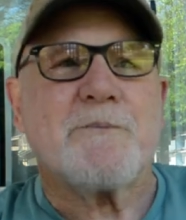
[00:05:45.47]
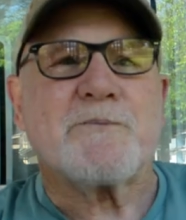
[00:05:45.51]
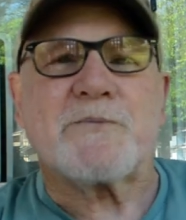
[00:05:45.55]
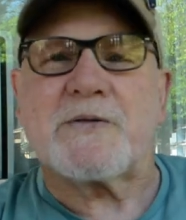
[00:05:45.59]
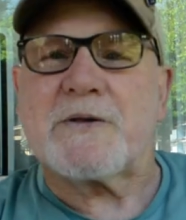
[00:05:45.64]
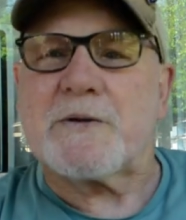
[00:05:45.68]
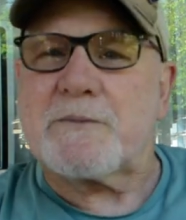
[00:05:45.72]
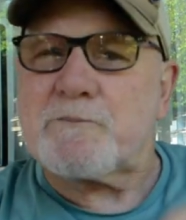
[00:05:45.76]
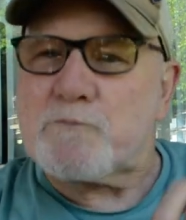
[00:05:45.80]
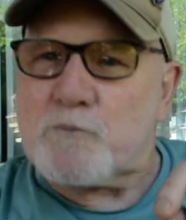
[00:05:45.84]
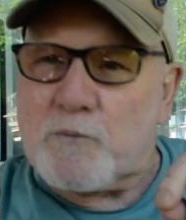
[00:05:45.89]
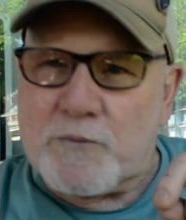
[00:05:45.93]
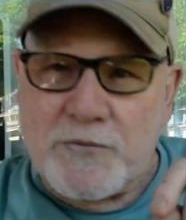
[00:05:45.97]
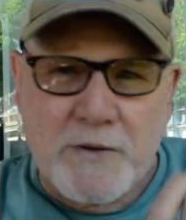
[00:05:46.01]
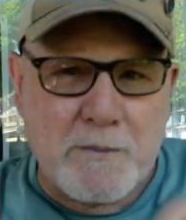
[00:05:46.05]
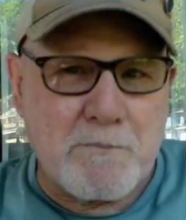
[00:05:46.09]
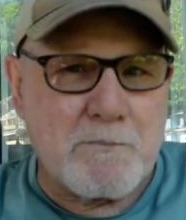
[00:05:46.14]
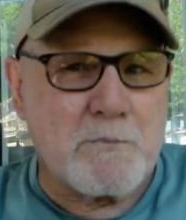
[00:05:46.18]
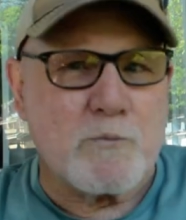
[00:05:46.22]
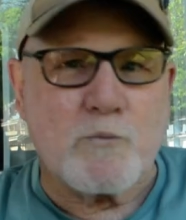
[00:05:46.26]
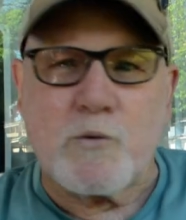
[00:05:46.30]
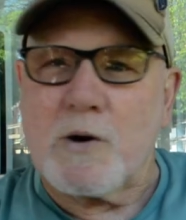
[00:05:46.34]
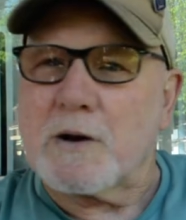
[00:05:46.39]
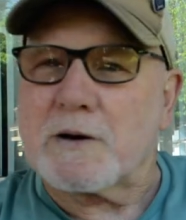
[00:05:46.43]
The,
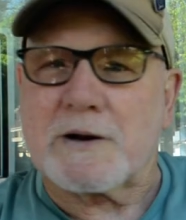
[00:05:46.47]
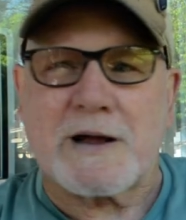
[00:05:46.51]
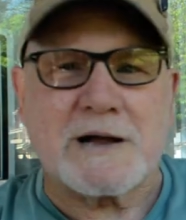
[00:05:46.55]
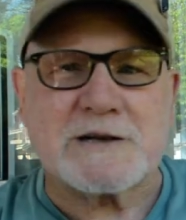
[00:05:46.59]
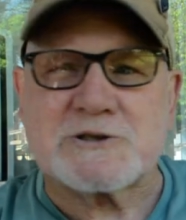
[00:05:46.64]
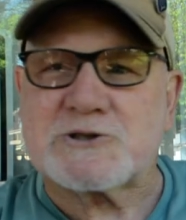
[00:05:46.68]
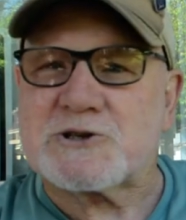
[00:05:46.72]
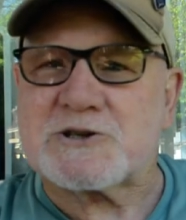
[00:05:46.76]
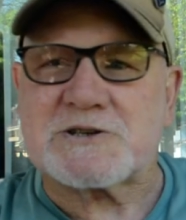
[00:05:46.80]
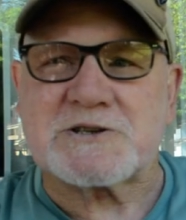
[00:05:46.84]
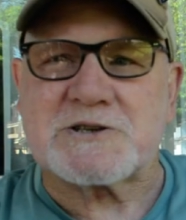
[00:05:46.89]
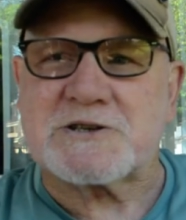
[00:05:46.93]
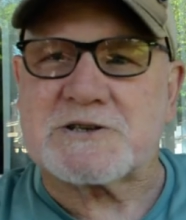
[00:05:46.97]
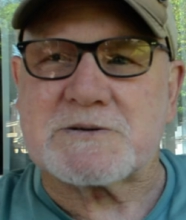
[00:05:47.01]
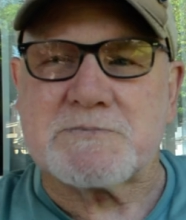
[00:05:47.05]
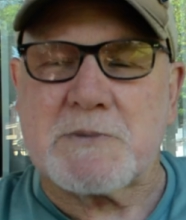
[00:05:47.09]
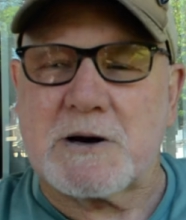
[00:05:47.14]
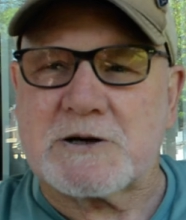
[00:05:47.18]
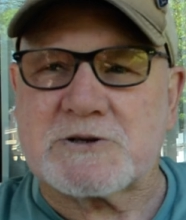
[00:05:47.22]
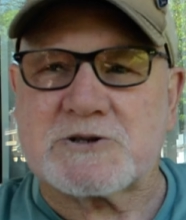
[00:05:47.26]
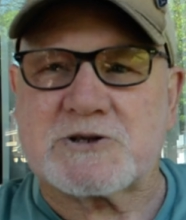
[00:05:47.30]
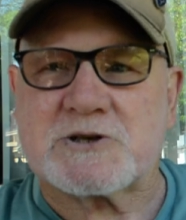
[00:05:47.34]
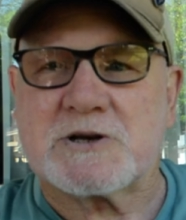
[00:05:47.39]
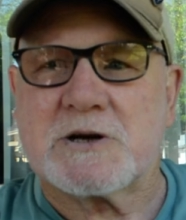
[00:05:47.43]
the, we'll get just as
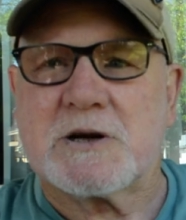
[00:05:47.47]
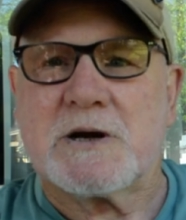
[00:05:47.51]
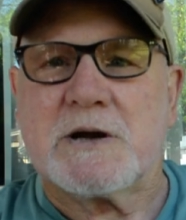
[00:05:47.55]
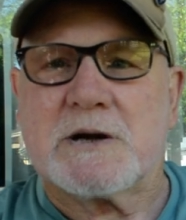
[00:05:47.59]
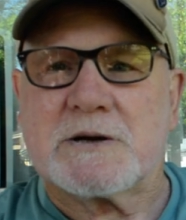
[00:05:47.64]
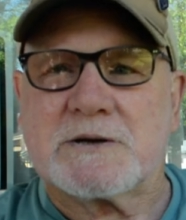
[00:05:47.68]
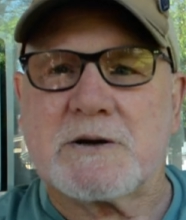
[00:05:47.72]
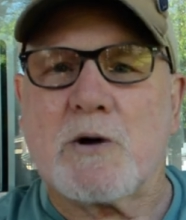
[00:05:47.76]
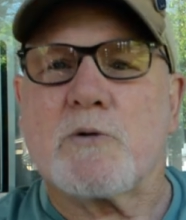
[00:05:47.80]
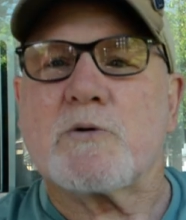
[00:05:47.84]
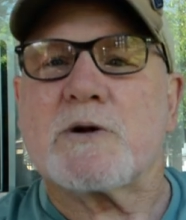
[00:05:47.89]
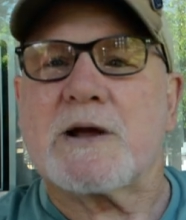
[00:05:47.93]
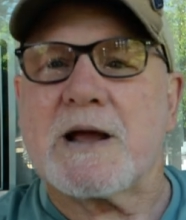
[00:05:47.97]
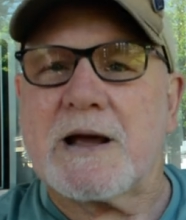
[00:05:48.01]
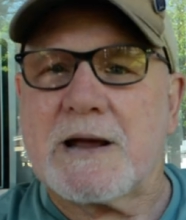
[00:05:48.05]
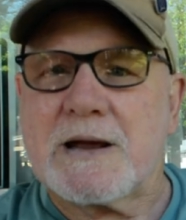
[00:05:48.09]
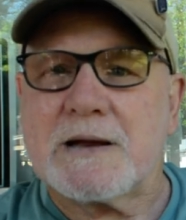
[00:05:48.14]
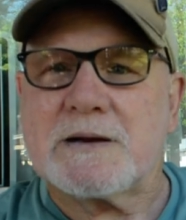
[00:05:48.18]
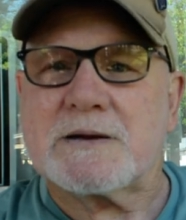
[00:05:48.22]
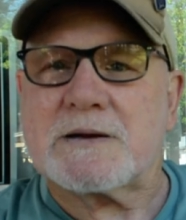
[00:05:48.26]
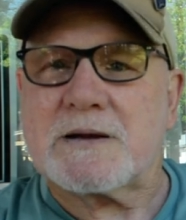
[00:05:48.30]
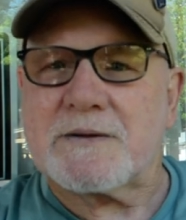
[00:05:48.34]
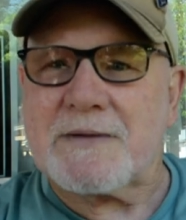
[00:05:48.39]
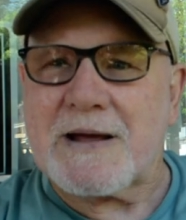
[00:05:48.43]
much. Don't get
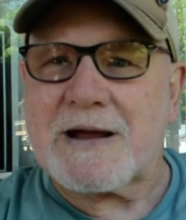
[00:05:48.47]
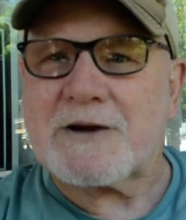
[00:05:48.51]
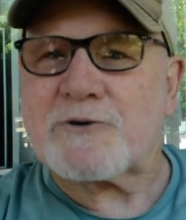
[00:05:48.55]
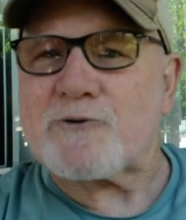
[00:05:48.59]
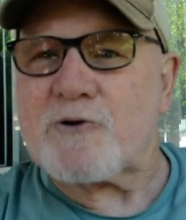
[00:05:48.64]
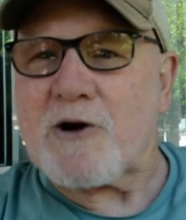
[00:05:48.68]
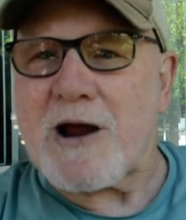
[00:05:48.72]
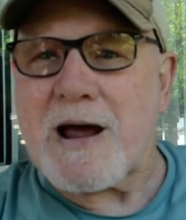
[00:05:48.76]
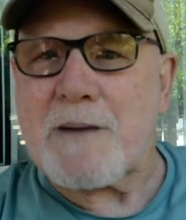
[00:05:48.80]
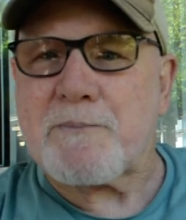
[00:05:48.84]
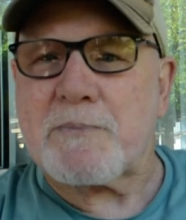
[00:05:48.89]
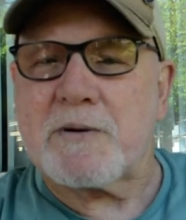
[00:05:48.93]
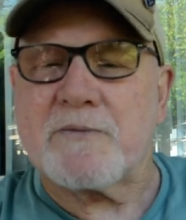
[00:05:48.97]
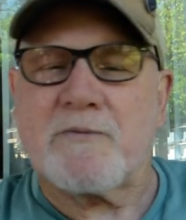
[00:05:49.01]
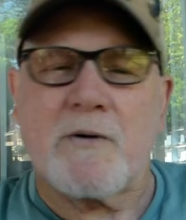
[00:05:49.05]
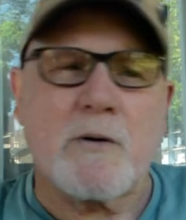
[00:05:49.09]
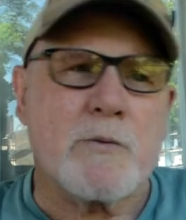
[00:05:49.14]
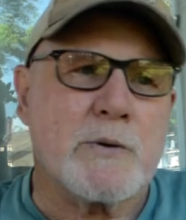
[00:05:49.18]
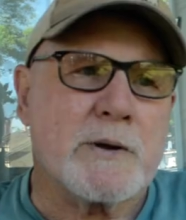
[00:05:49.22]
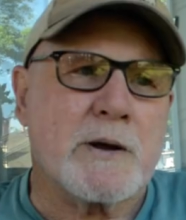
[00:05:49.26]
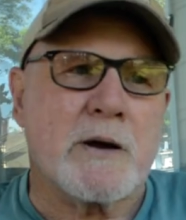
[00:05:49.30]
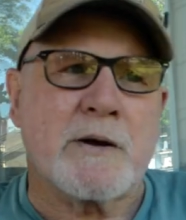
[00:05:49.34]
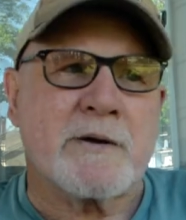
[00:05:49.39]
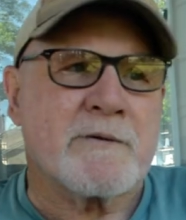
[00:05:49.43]
into that trap of, oh,
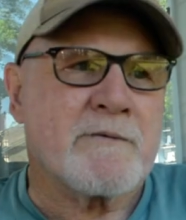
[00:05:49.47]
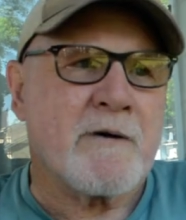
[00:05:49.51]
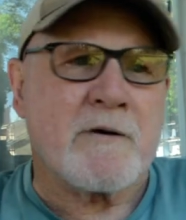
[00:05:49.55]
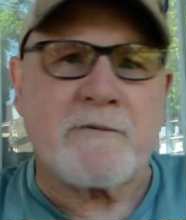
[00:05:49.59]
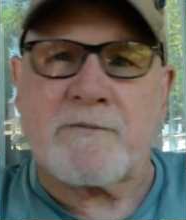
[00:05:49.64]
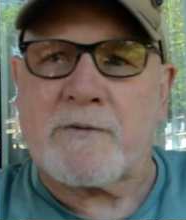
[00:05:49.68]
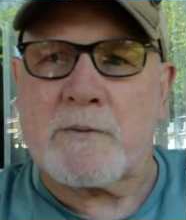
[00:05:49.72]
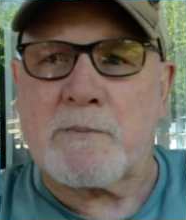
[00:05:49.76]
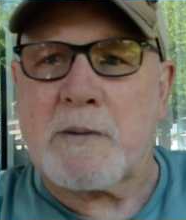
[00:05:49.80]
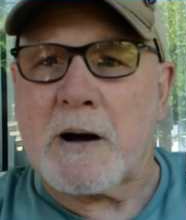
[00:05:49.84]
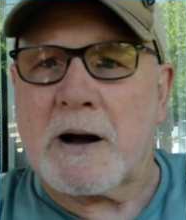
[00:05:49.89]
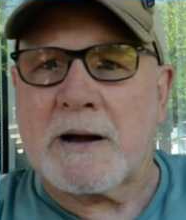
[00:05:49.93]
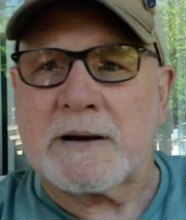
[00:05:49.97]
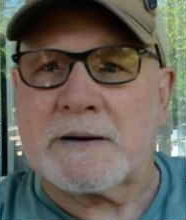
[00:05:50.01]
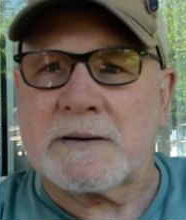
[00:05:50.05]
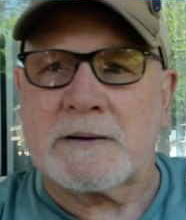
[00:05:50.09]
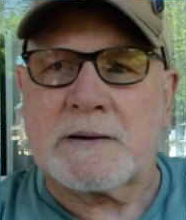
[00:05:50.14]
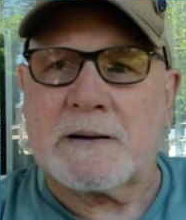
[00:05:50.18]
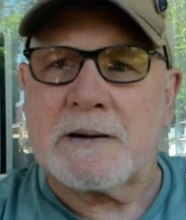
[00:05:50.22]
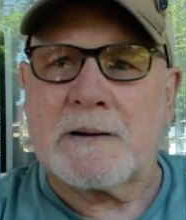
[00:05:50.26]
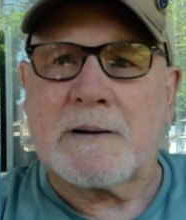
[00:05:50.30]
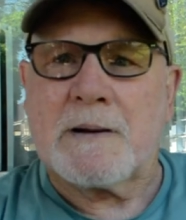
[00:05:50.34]
we've got to vote for Biden.